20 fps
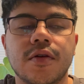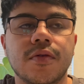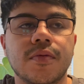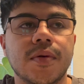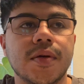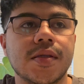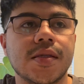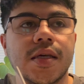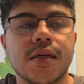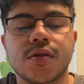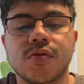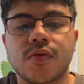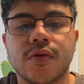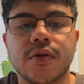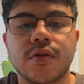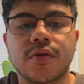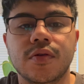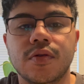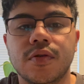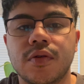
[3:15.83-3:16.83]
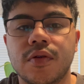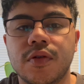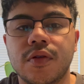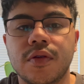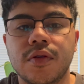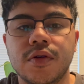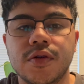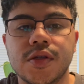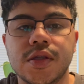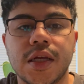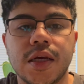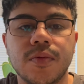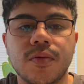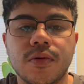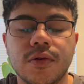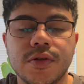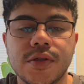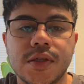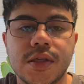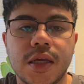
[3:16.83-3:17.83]
assess whether they're stable
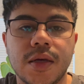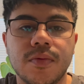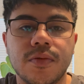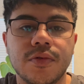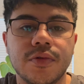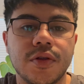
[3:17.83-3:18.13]
or unstable.